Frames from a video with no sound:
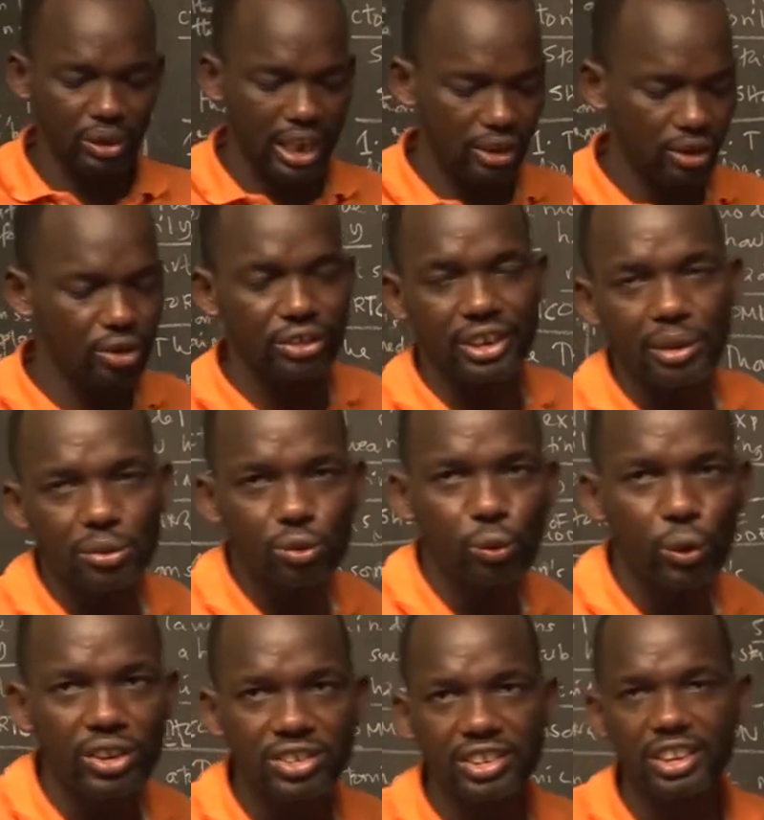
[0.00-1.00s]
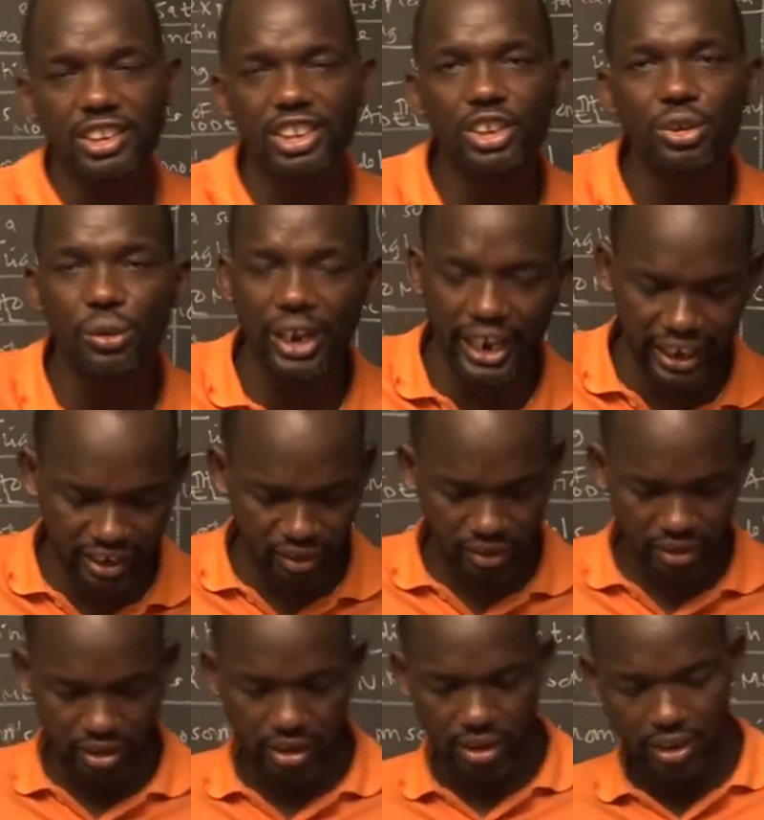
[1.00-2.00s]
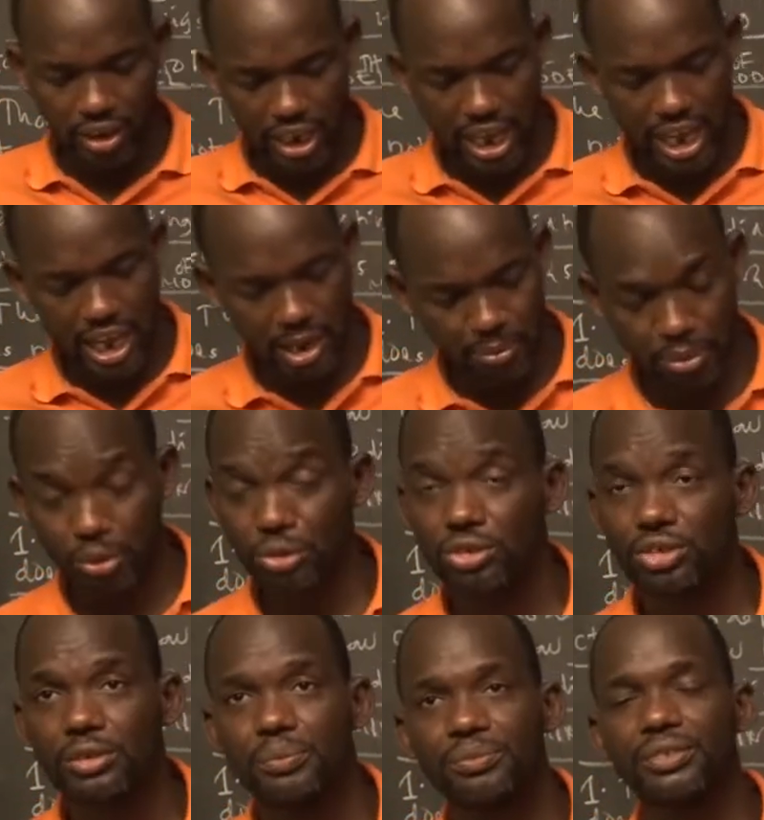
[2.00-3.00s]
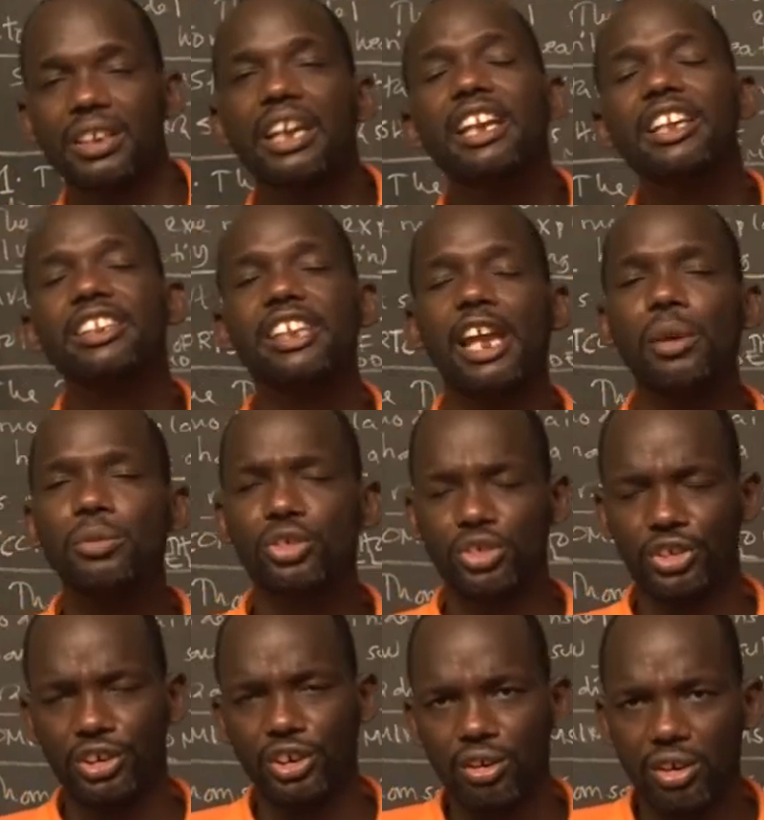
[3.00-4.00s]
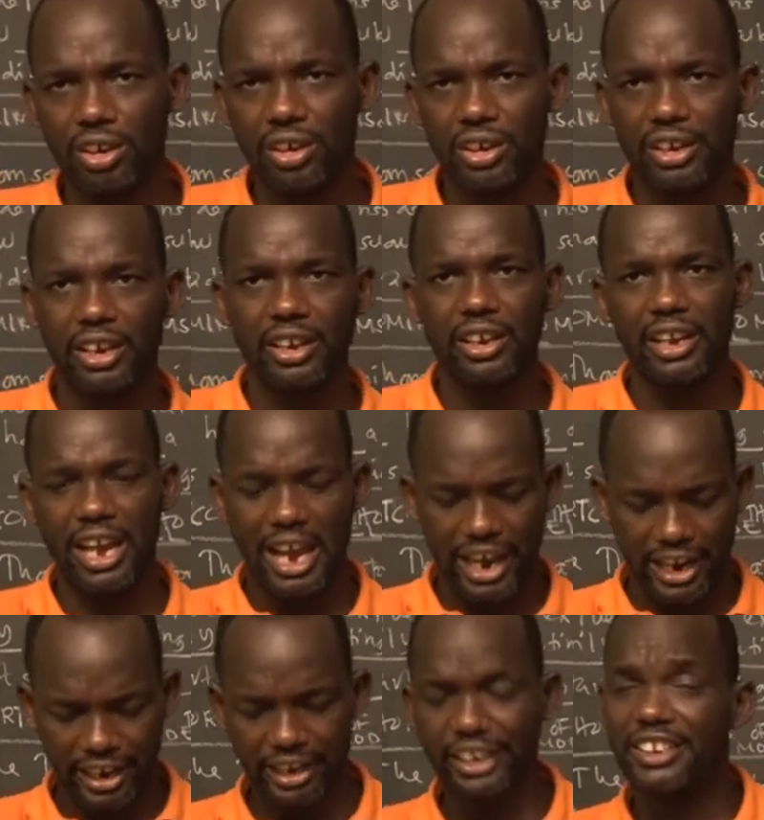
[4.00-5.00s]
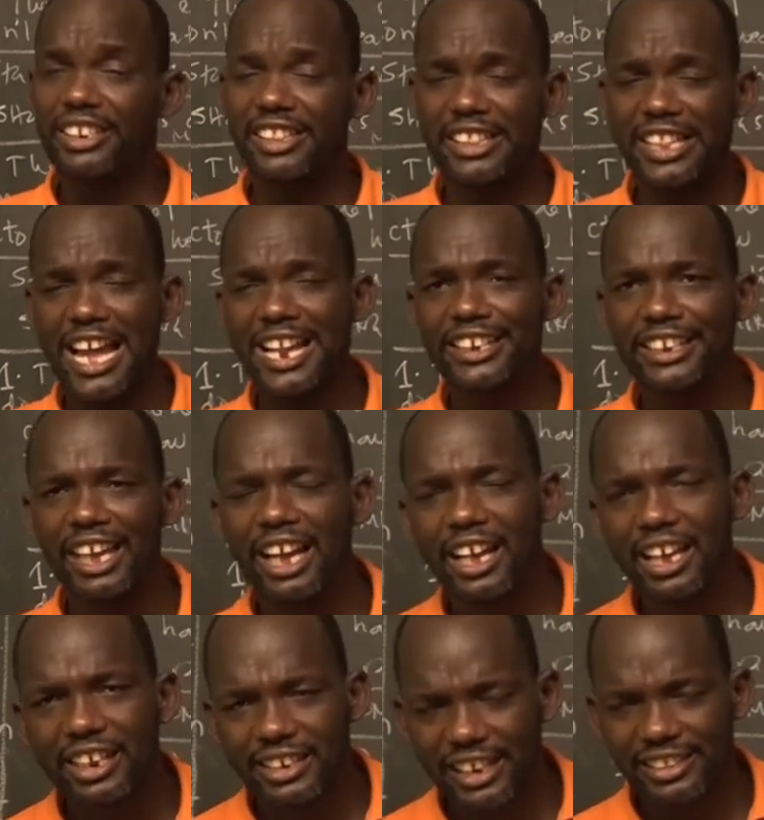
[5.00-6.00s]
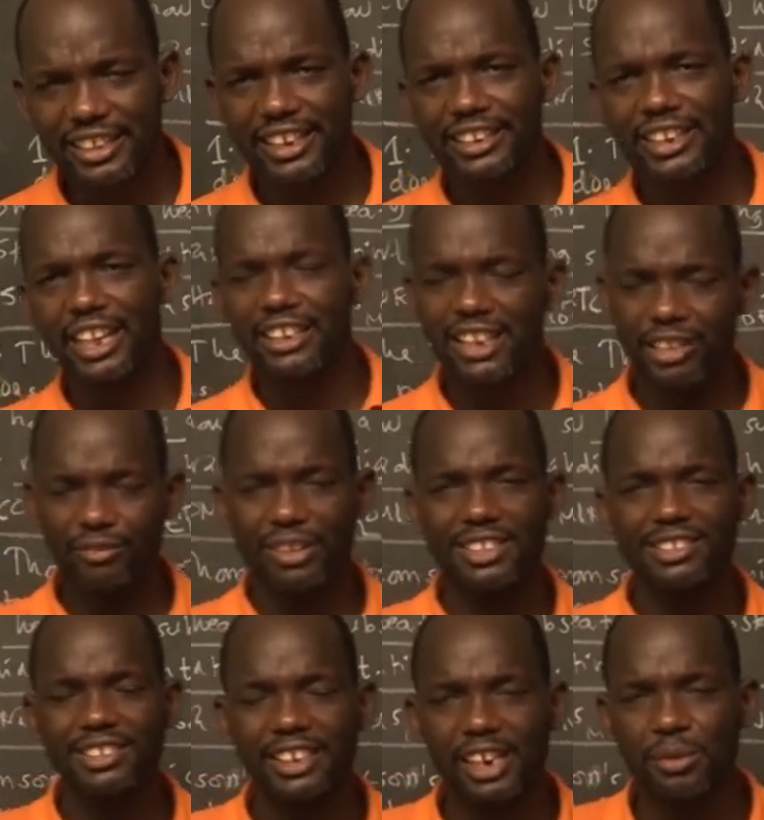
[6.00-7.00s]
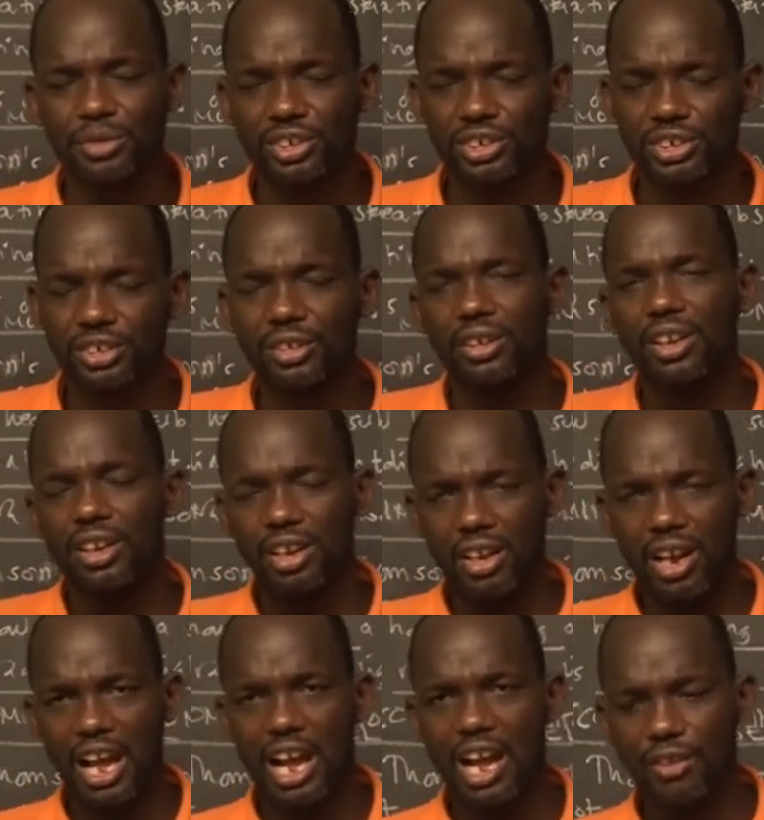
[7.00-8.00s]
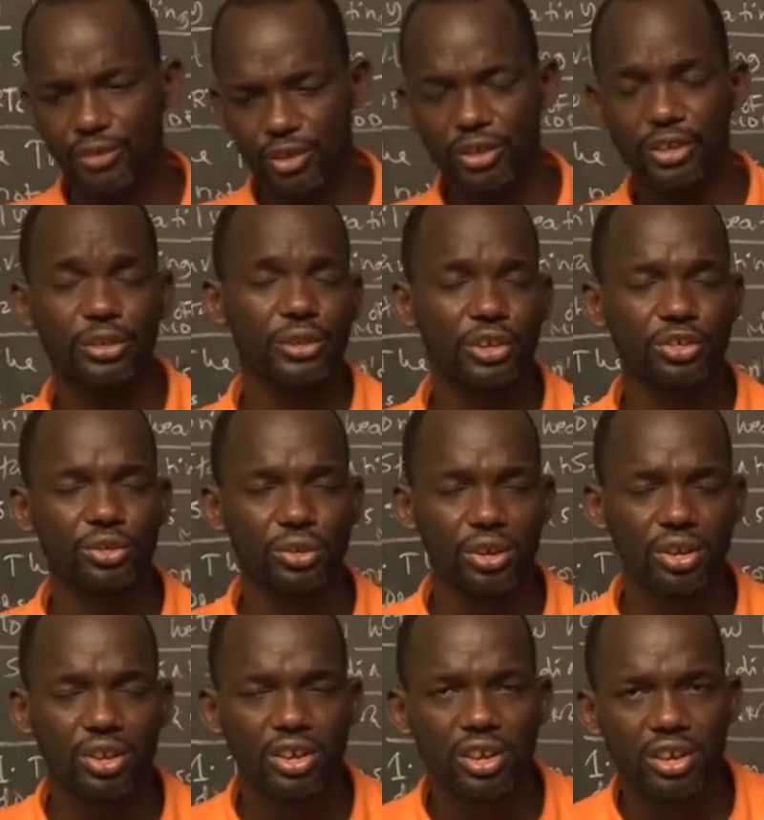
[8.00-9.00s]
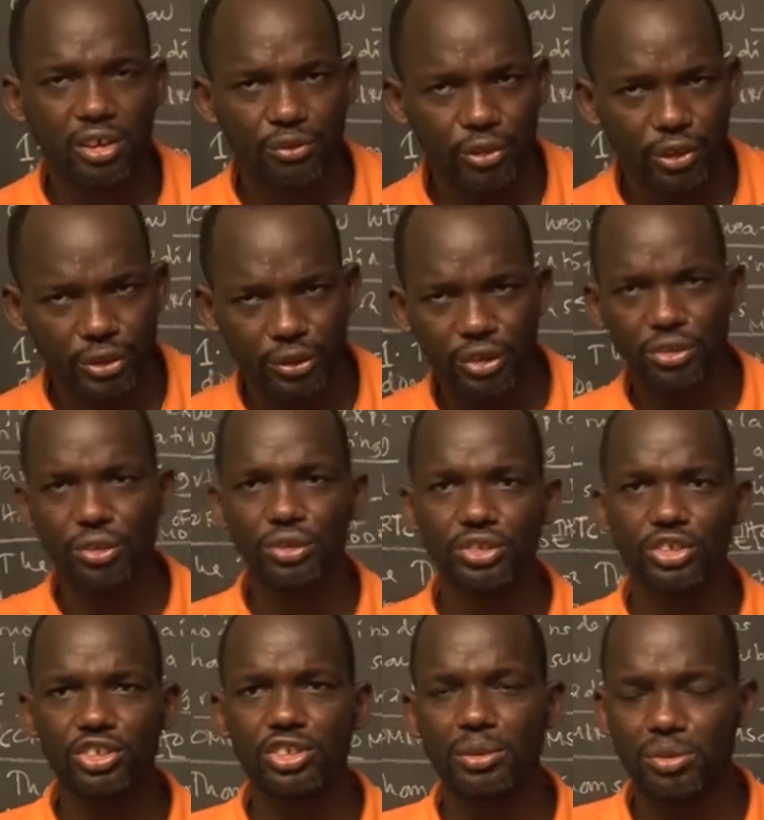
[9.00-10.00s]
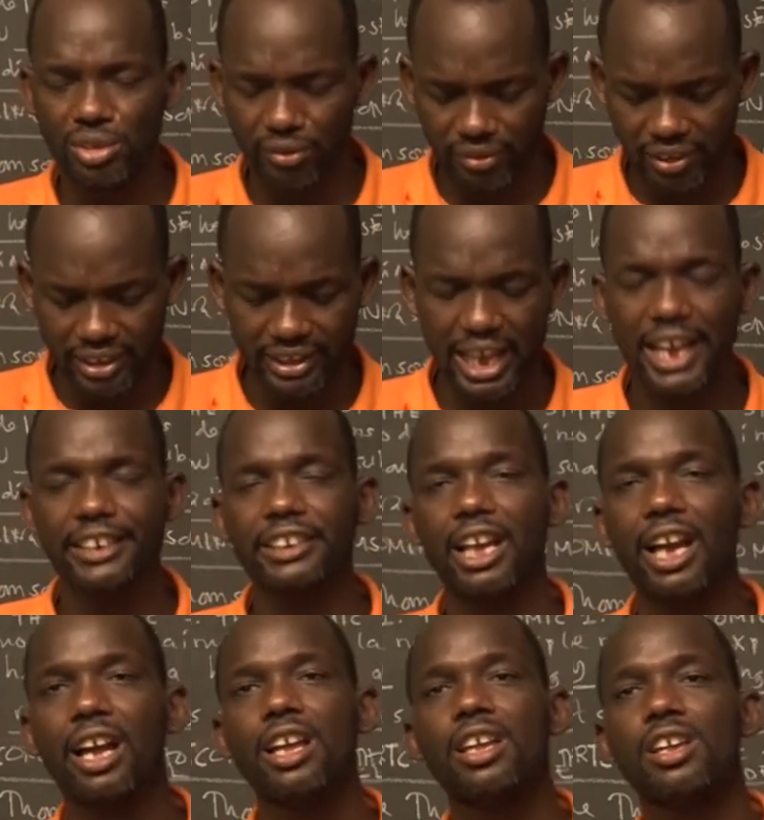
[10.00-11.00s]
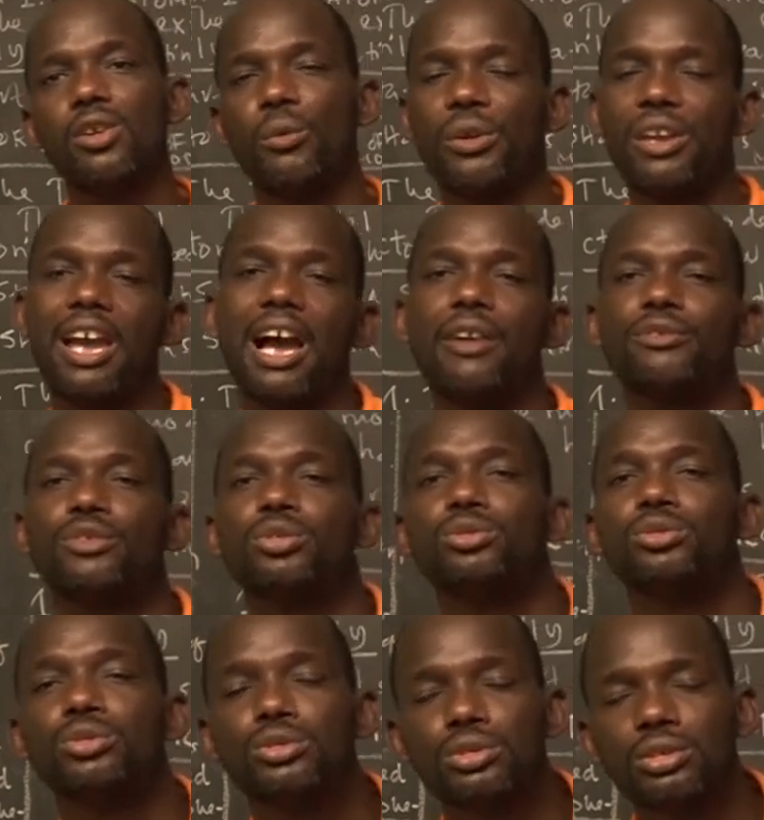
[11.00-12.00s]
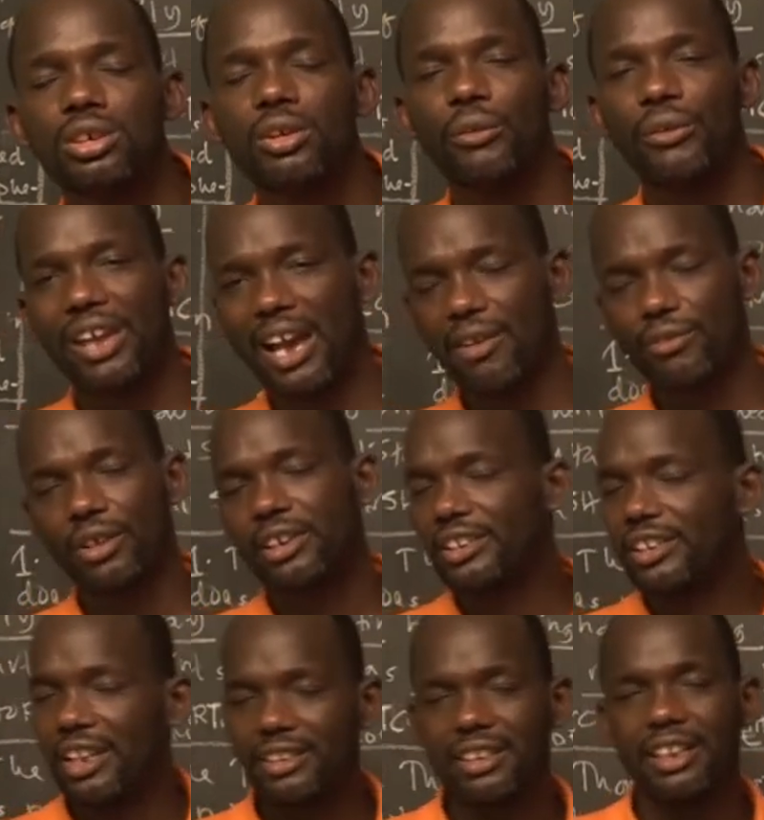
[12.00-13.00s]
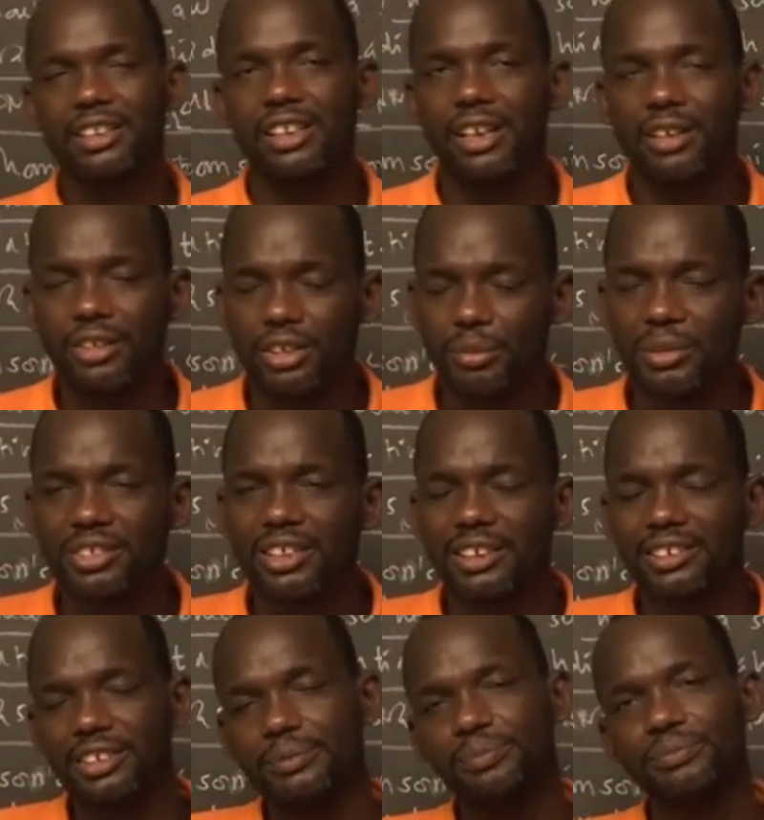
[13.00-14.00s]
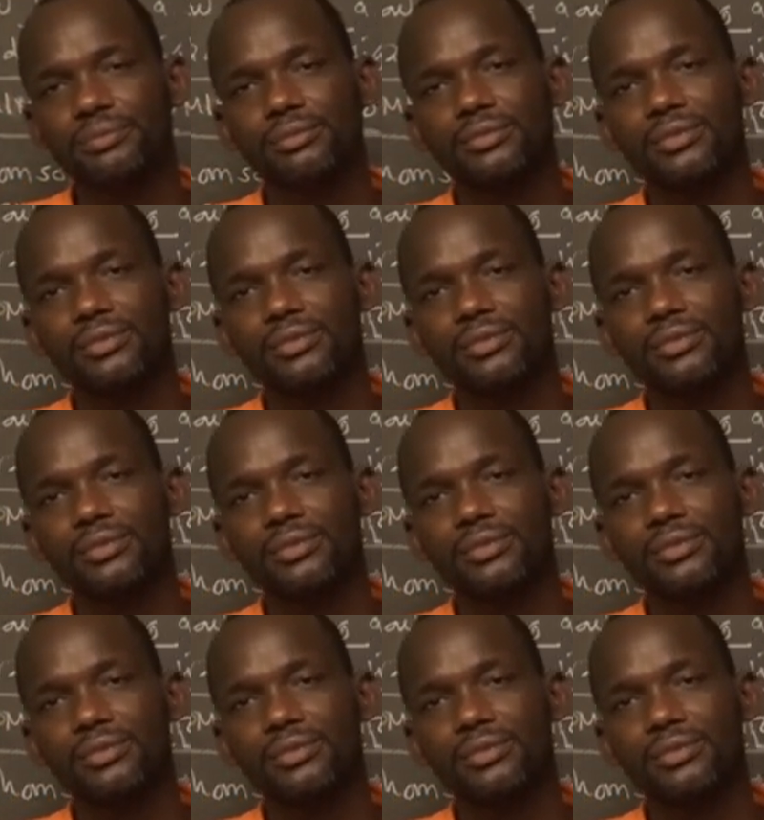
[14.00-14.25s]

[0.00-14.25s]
week I call them question Q N uh, books. In chemistry, uh, in Tanzania, Tanzania in advanced chemistry uh, for educational for educational systems of Tanzania, we have two. We have the, the, the, it means that in,